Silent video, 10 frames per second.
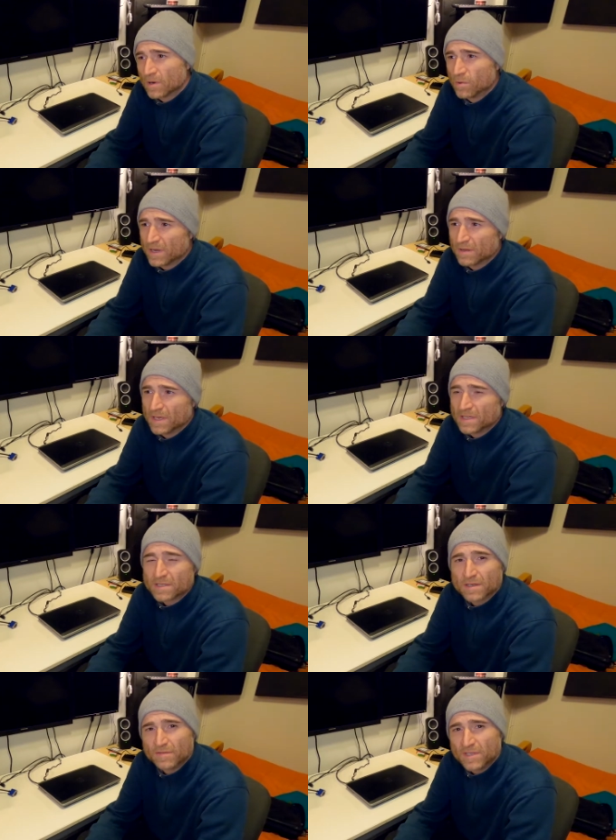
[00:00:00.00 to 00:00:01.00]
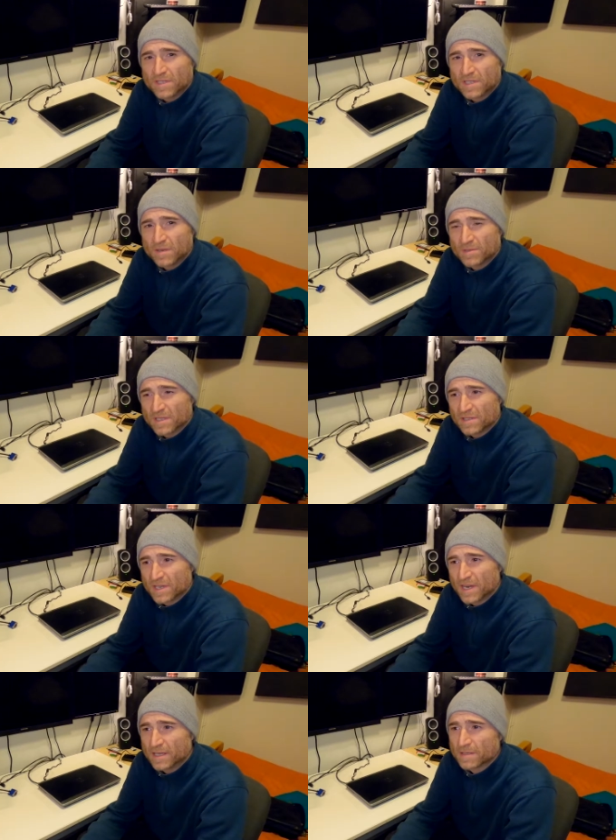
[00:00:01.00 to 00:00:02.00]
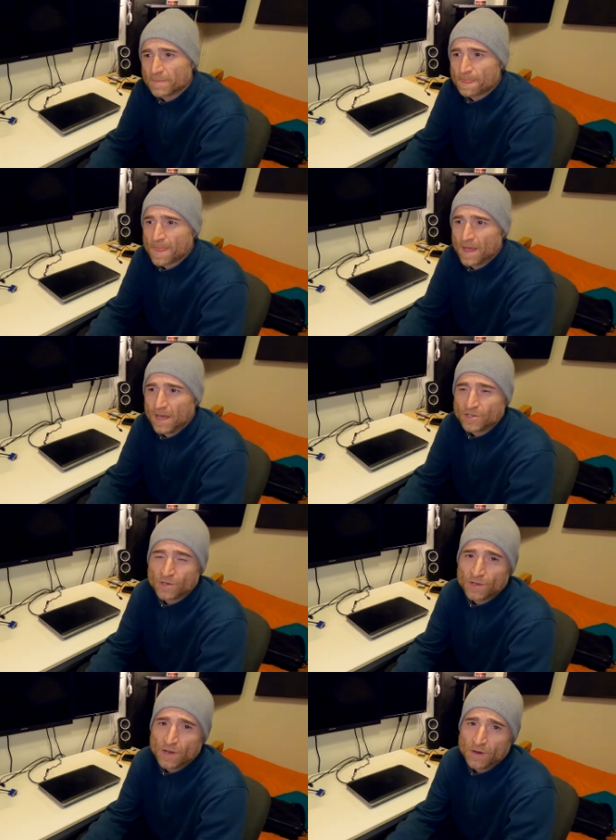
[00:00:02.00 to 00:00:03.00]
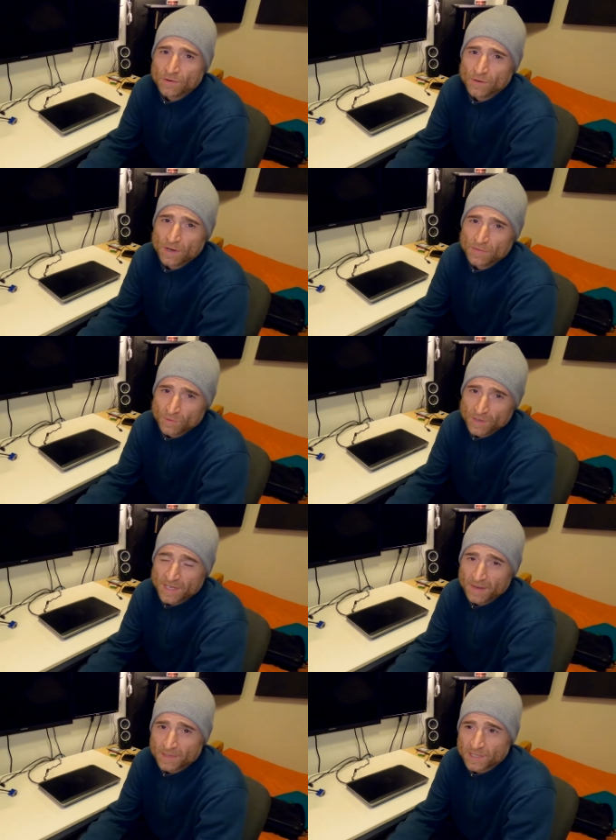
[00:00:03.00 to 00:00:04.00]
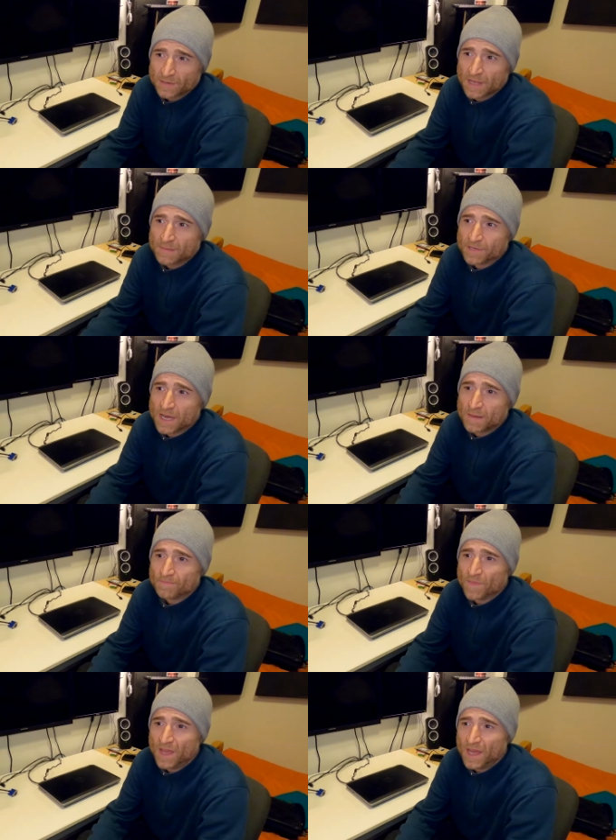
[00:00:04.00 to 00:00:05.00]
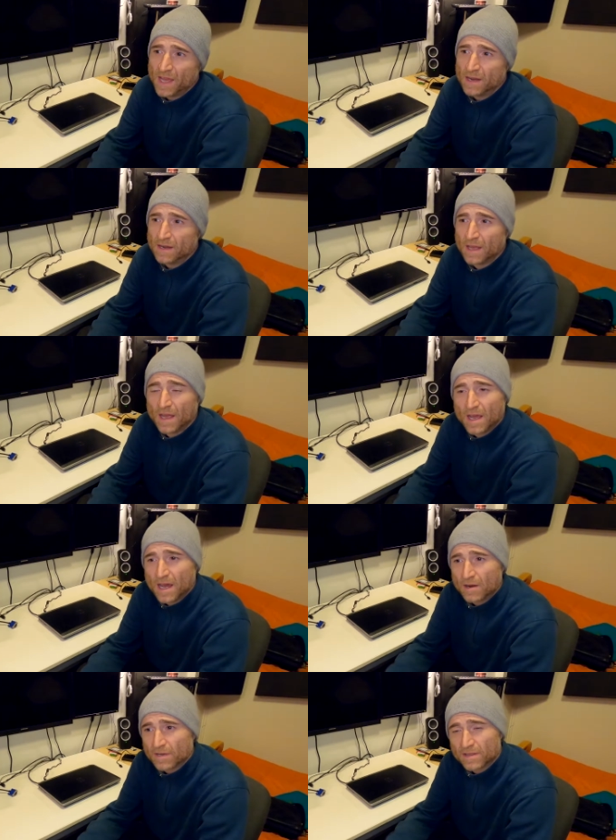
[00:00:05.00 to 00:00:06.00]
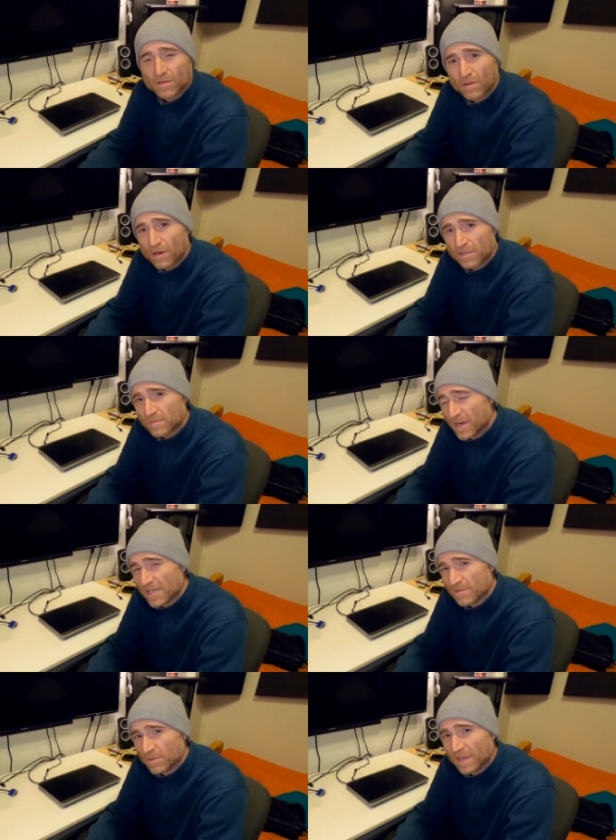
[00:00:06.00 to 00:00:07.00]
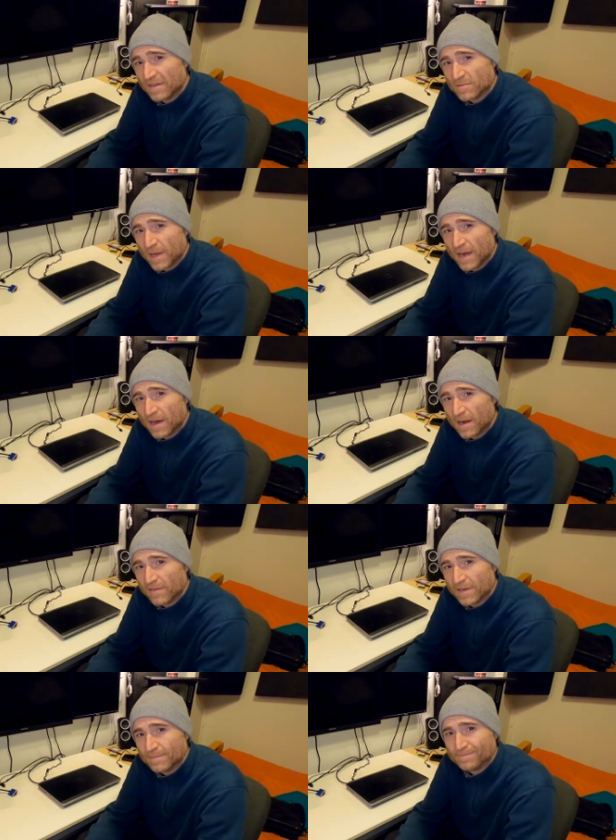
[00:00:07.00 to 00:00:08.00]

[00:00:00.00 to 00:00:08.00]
a quick list of these tips and settings and show you how to avoid damaging your laptop and how to get the longest possible lifespan out of it.